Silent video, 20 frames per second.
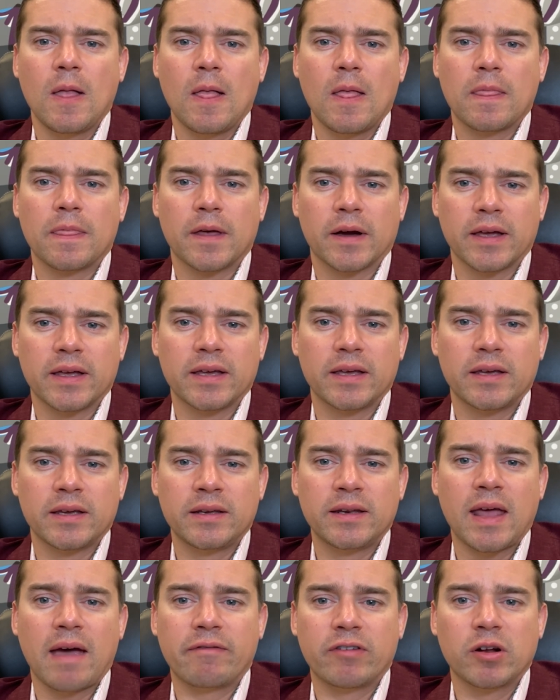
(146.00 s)
The
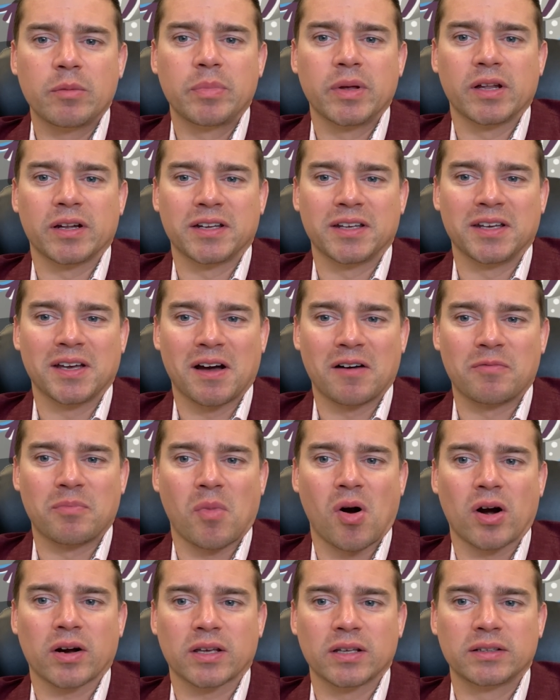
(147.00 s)
inevitability of
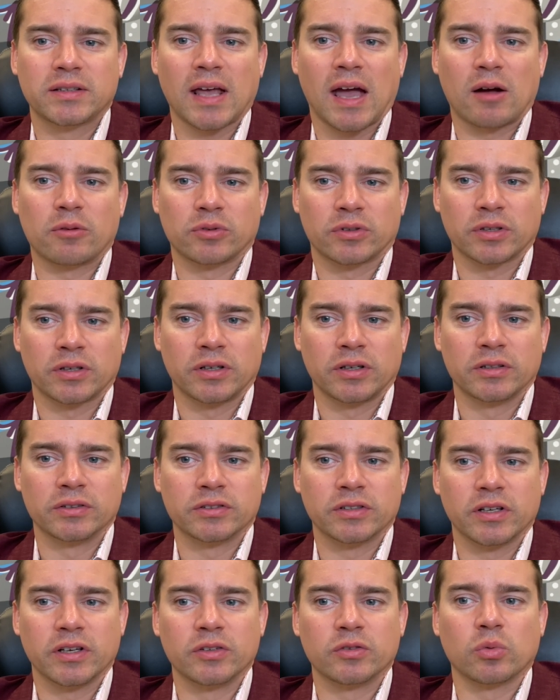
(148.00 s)
market
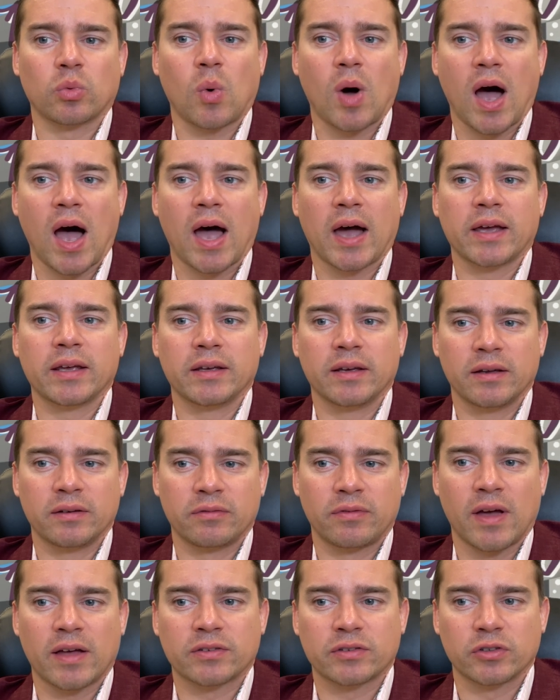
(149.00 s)
downturns is why
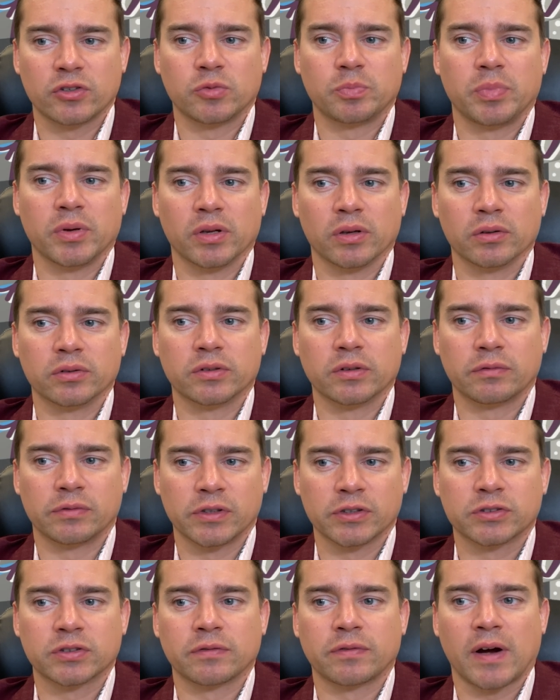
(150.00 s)
investors build
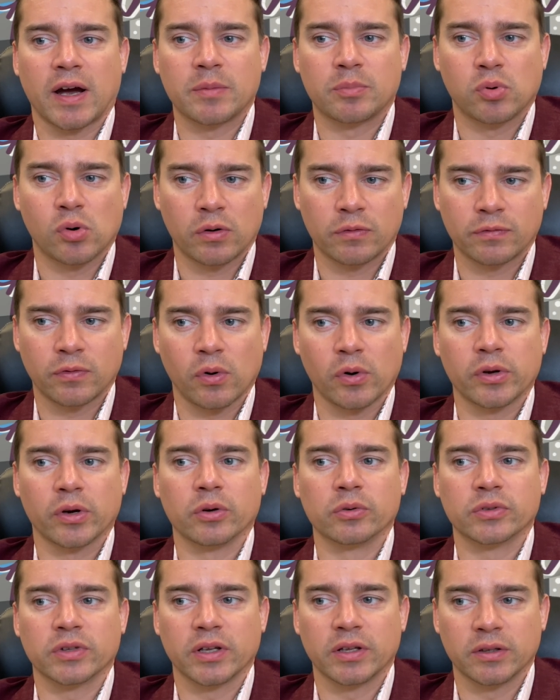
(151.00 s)
diversified
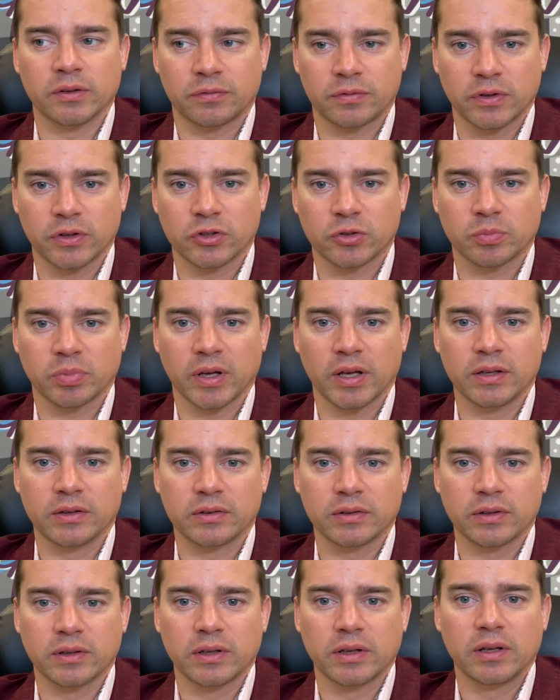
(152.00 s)
portfolios in the first
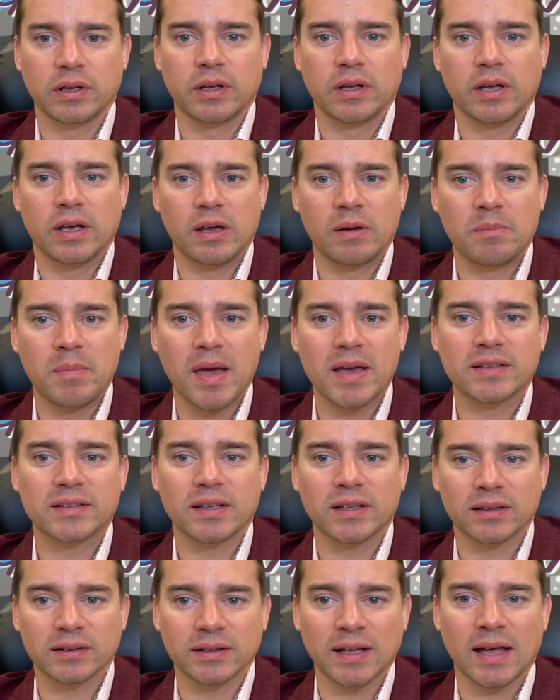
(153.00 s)
place. It makes
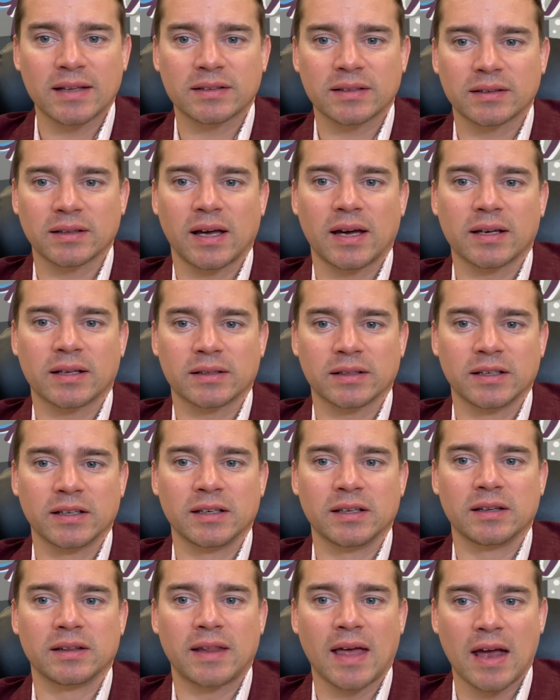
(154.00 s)
it less
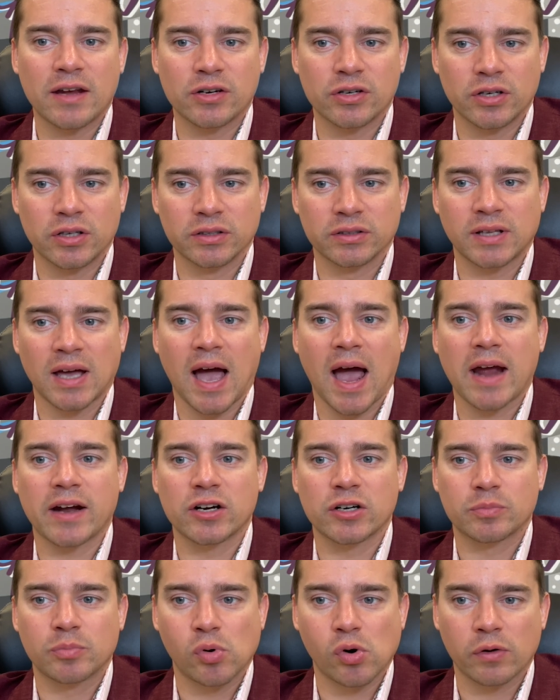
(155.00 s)
likely that your
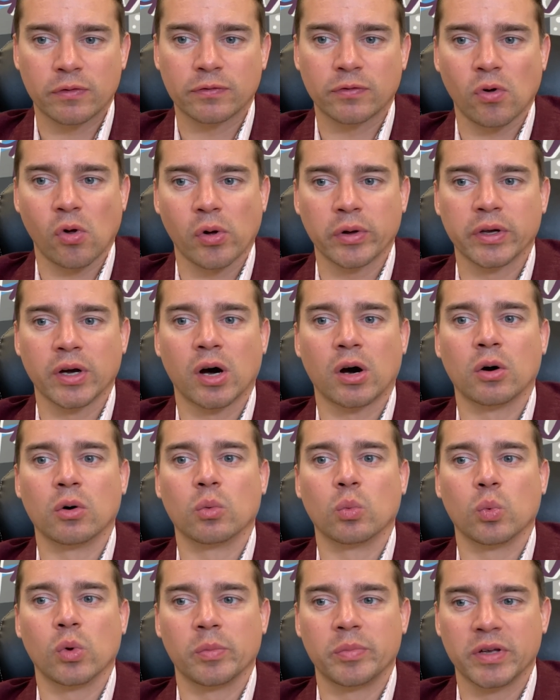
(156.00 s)
entire portfolio
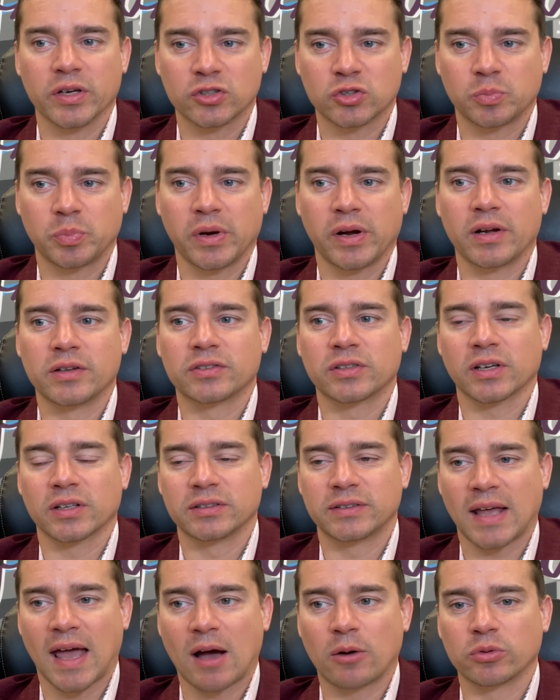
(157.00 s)
will be experiencing a
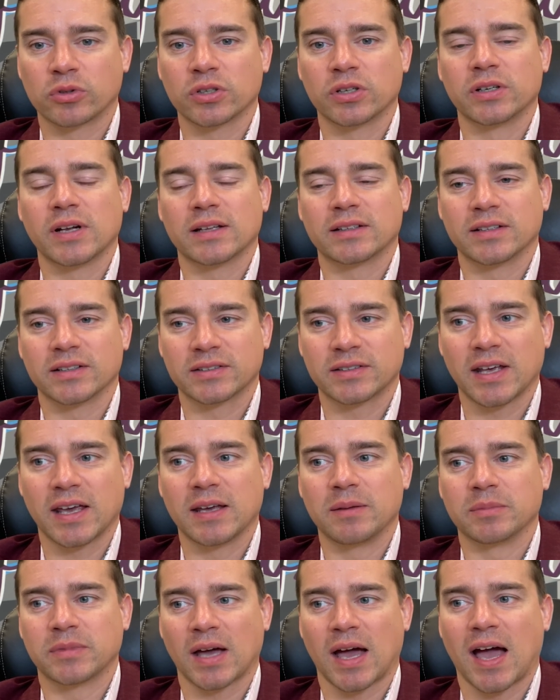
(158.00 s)
downturn at the
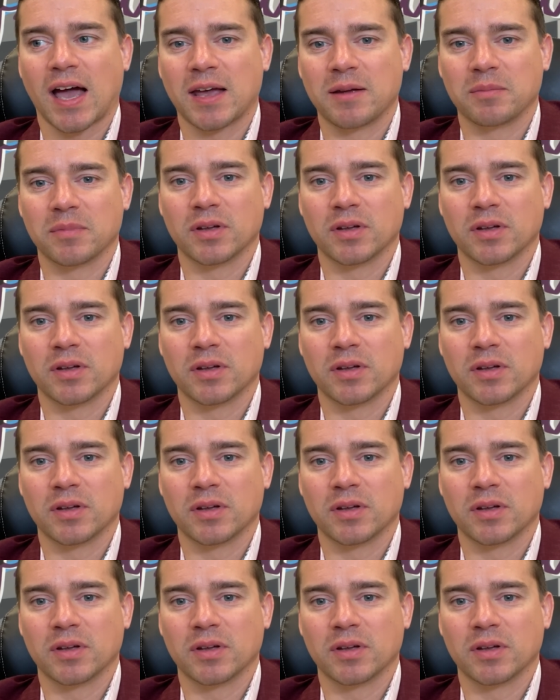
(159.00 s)
same time.